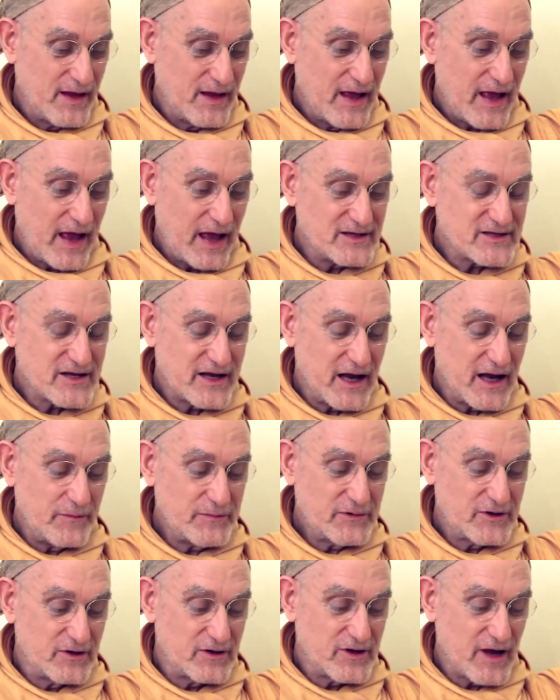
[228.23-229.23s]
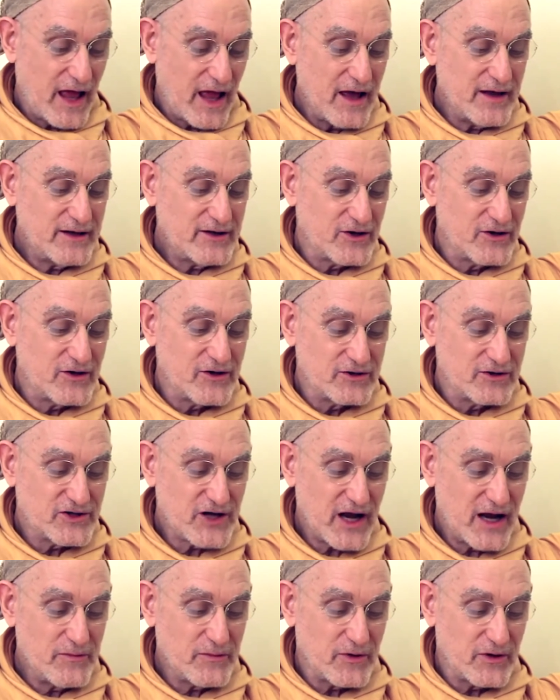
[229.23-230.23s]
As he entered her
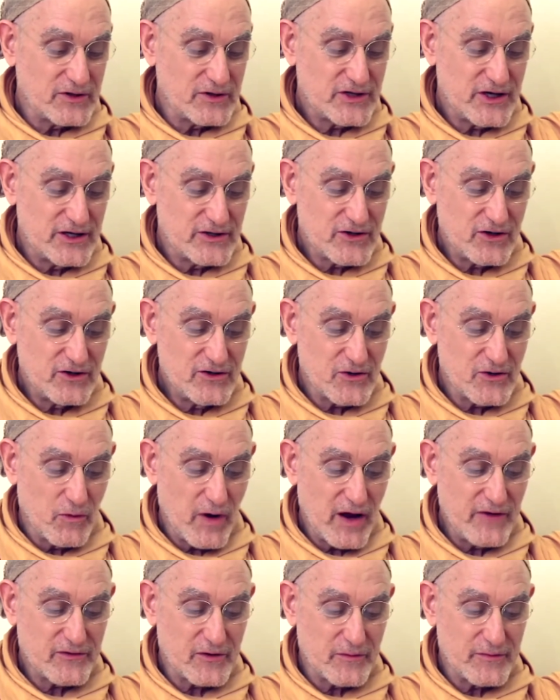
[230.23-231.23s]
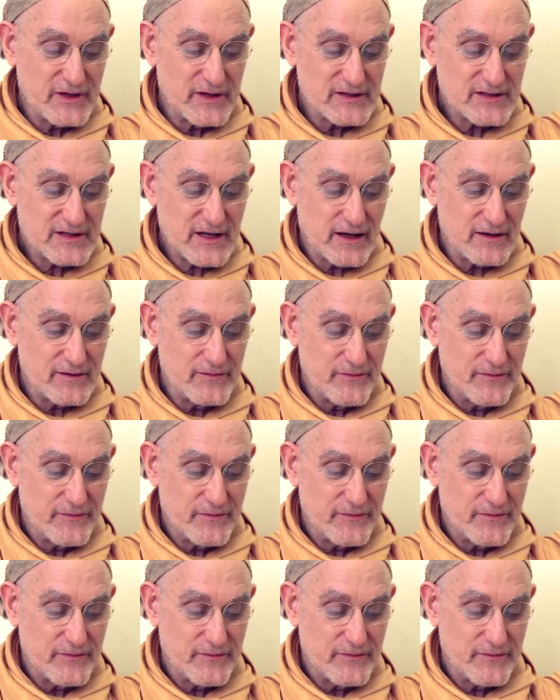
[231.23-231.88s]
chamber, she turned away from him and said,